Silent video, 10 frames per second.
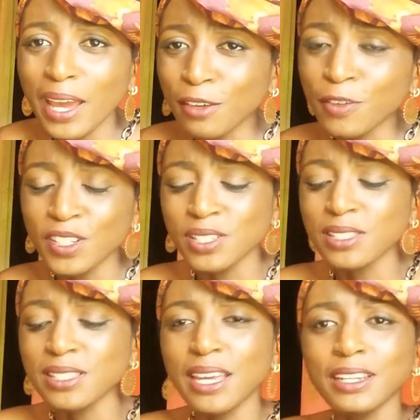by a fashion
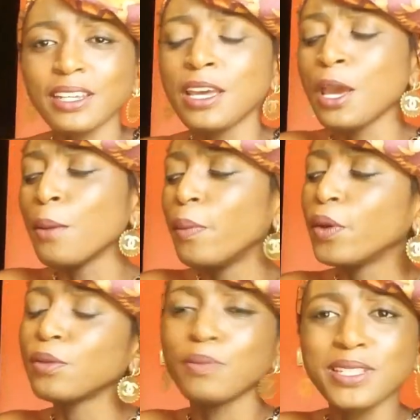designer,
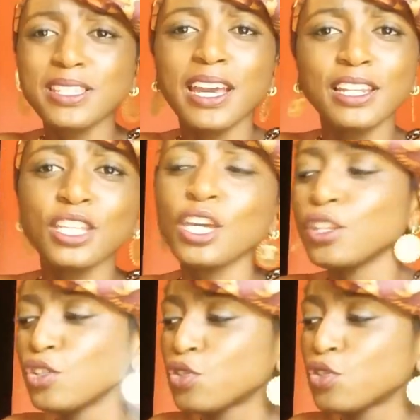but basically the